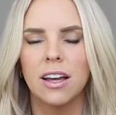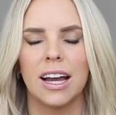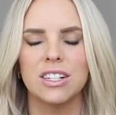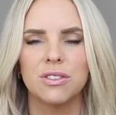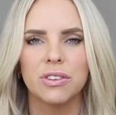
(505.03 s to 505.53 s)

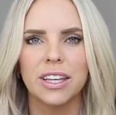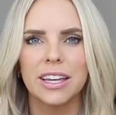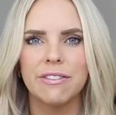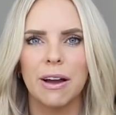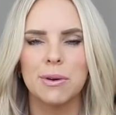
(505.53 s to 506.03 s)
I just feel like
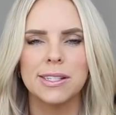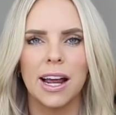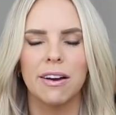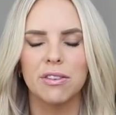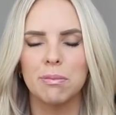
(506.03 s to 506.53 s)
if I was
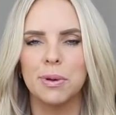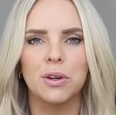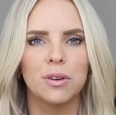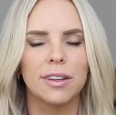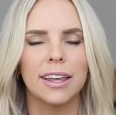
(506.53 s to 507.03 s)
to ever
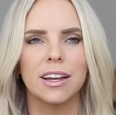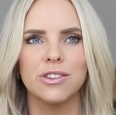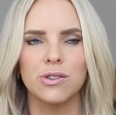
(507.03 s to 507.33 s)
build like a